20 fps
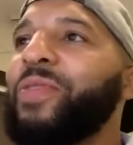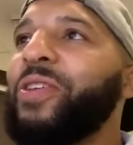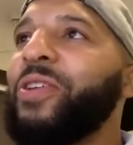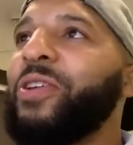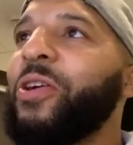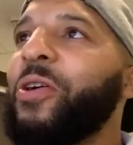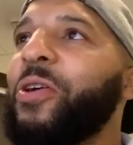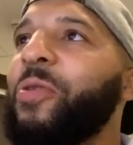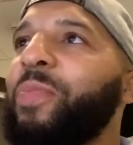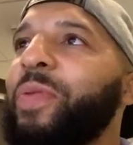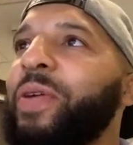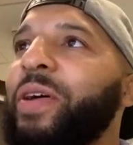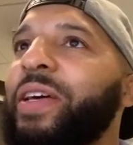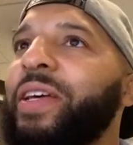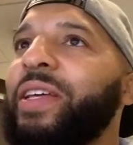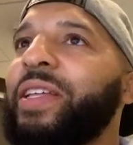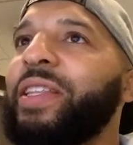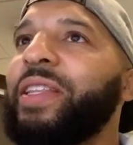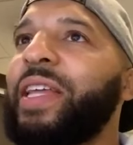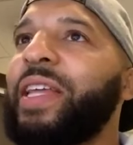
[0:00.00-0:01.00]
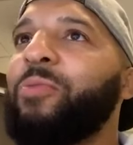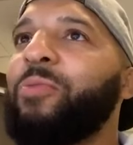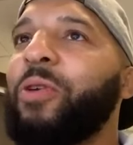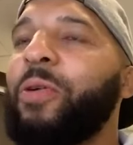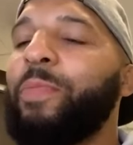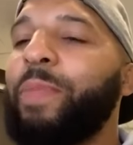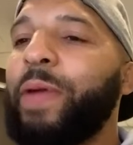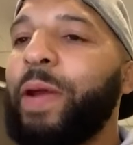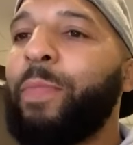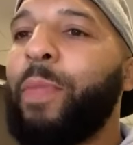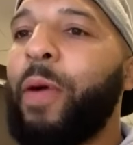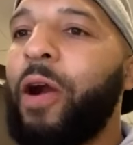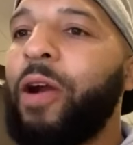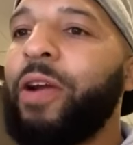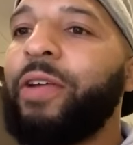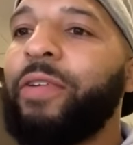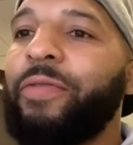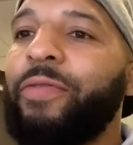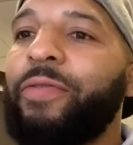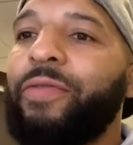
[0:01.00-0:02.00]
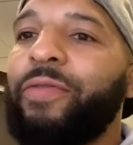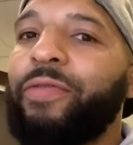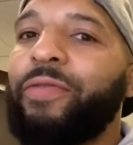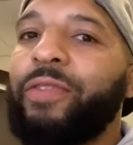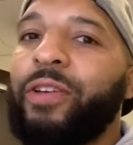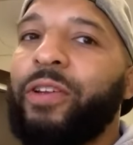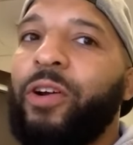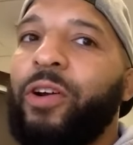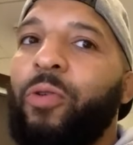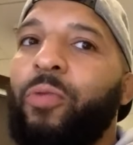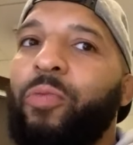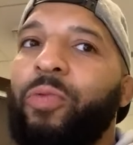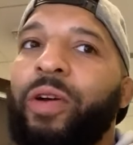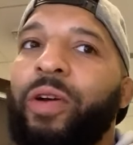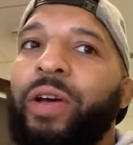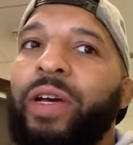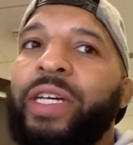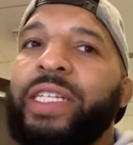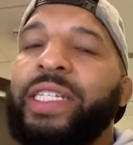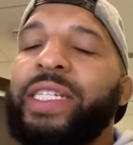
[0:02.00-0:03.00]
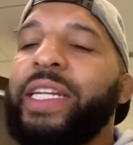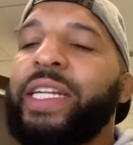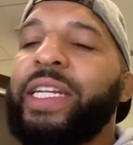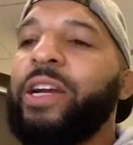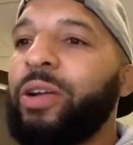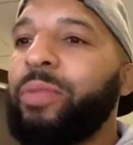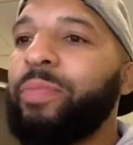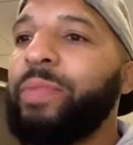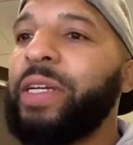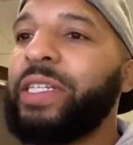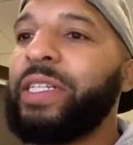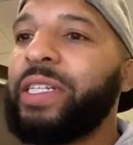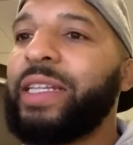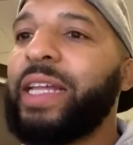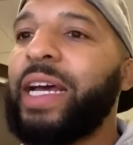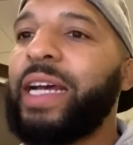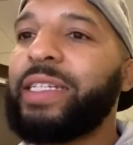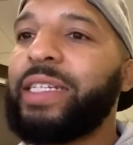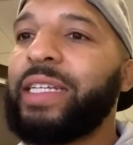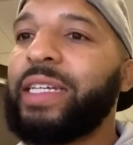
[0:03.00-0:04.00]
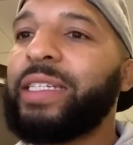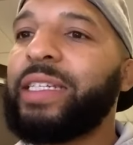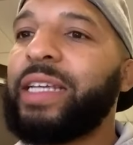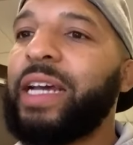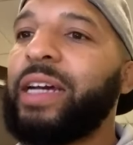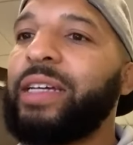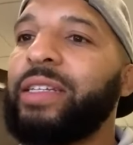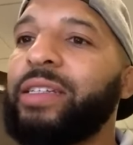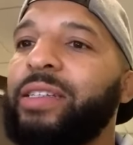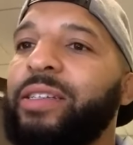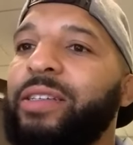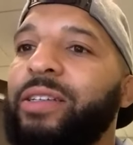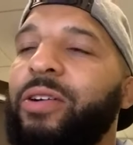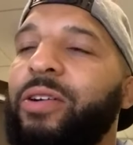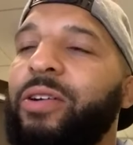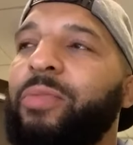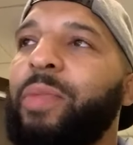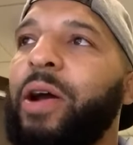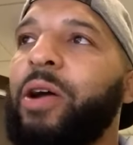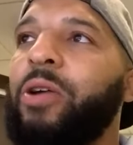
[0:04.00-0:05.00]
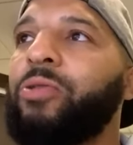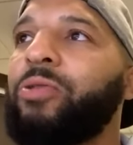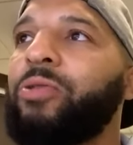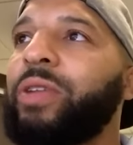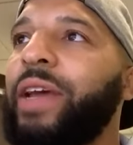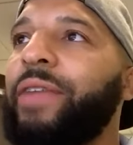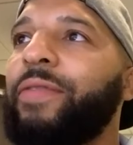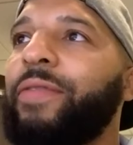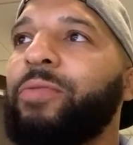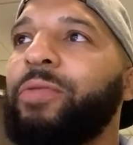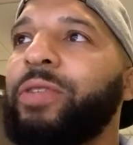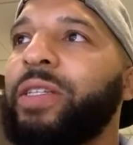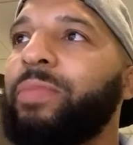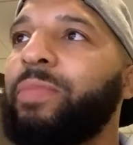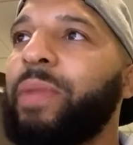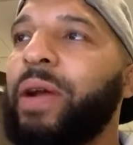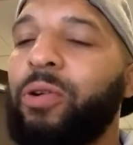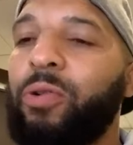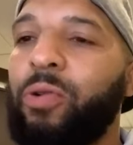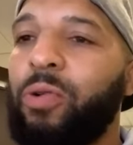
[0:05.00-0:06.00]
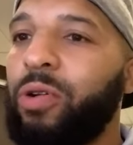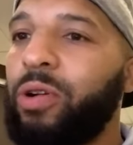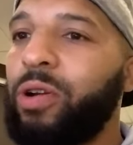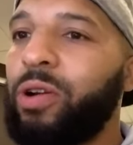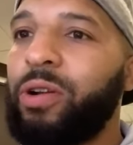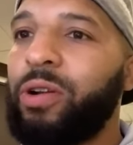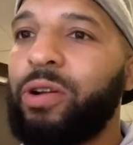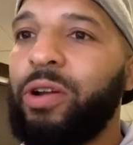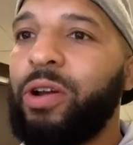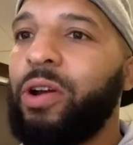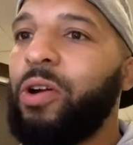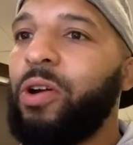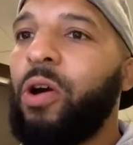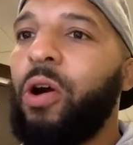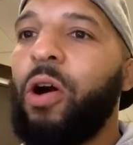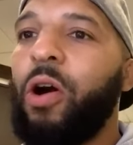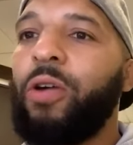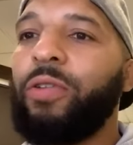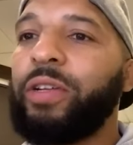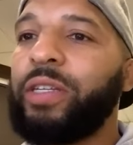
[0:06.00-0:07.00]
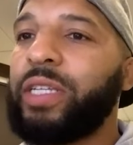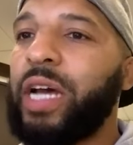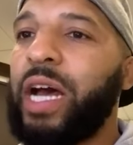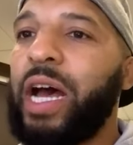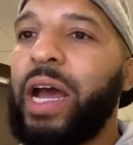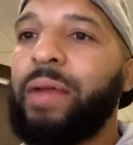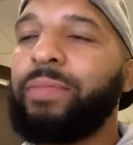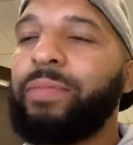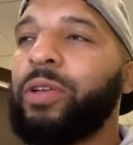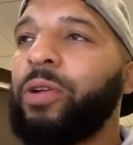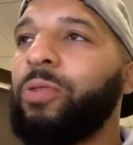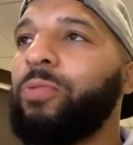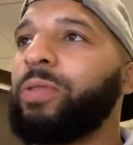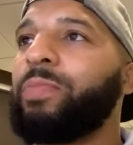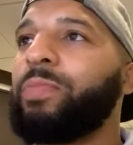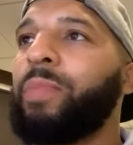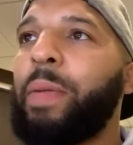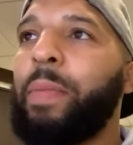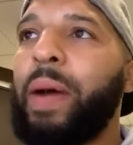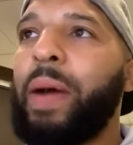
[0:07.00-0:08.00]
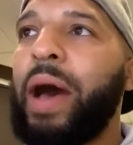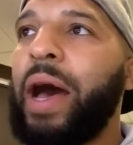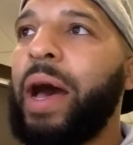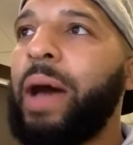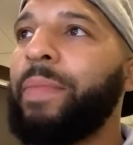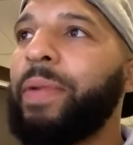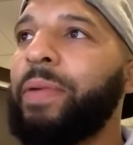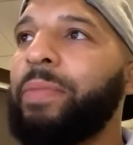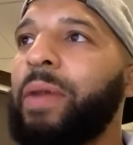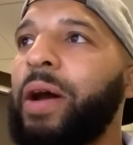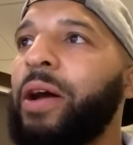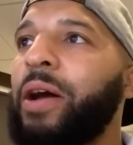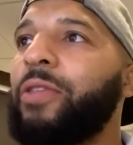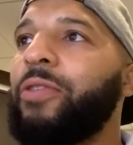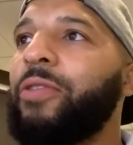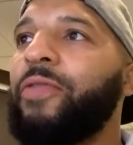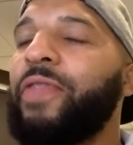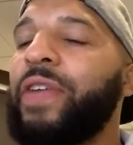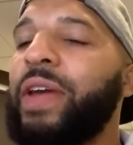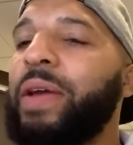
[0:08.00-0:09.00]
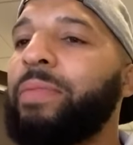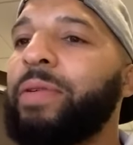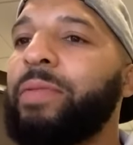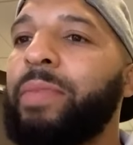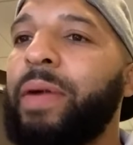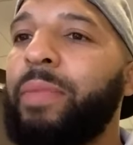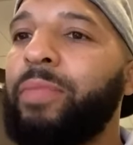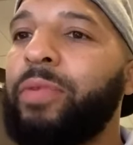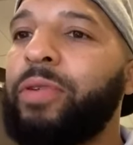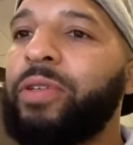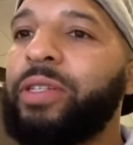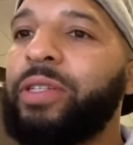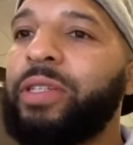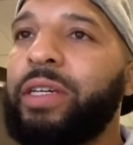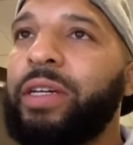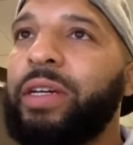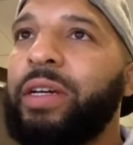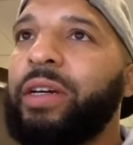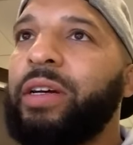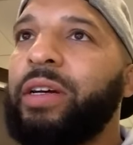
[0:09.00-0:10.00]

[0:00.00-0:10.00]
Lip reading: you know, but they were a big part of, you know, steering me to that success. You know, my Uncle David was in my corner all the time. So was my mom and my other family members.